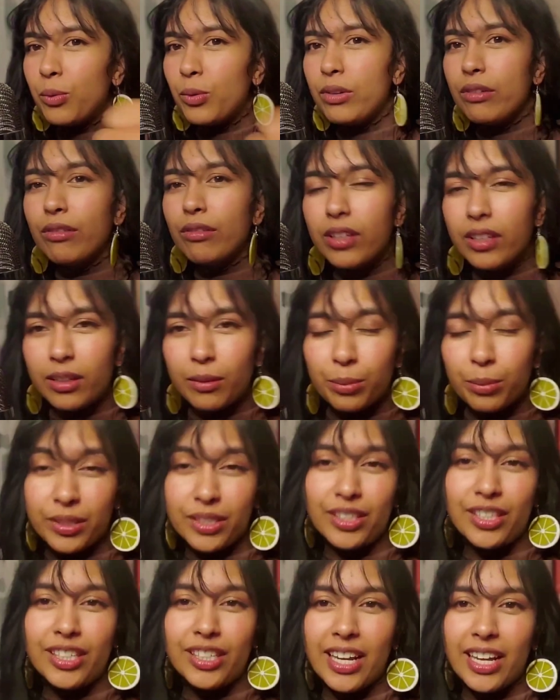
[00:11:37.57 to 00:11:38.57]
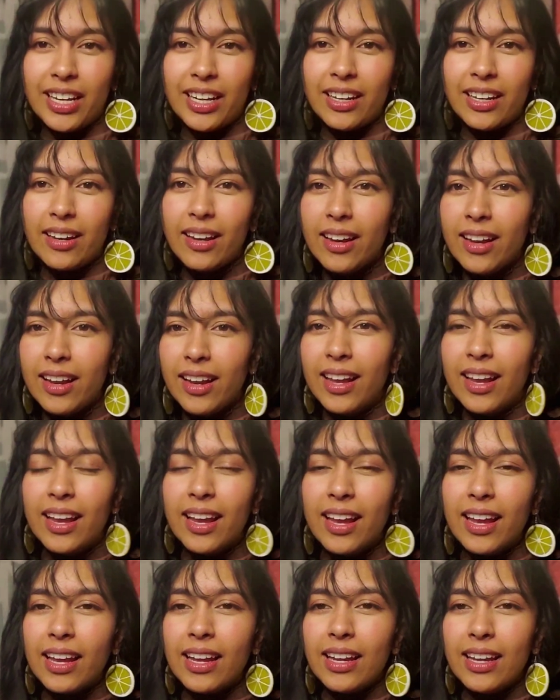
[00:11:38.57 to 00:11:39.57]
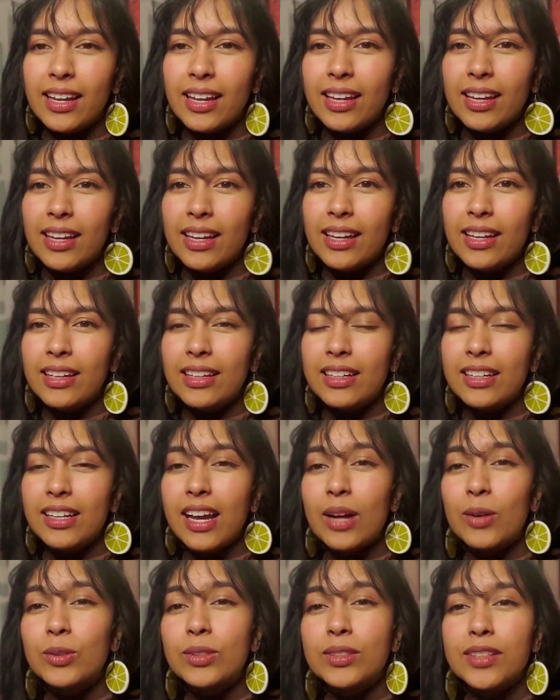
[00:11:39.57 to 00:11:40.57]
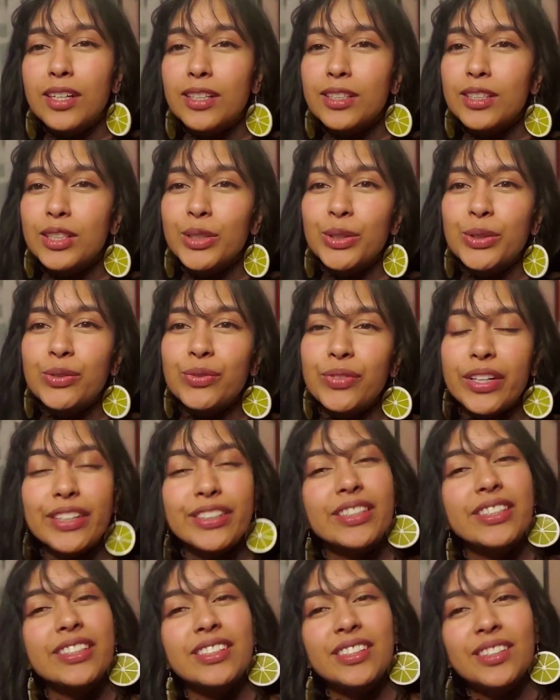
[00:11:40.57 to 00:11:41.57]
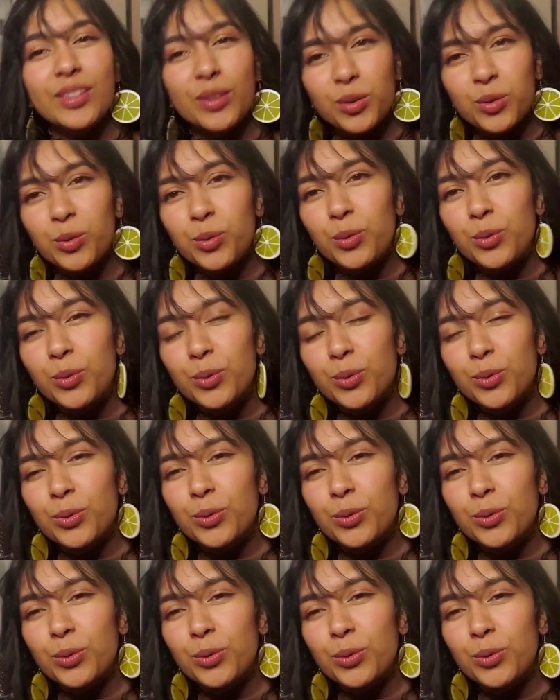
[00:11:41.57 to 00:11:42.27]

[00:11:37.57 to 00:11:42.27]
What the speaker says: We really appreciate it, and I will talk to you very soon.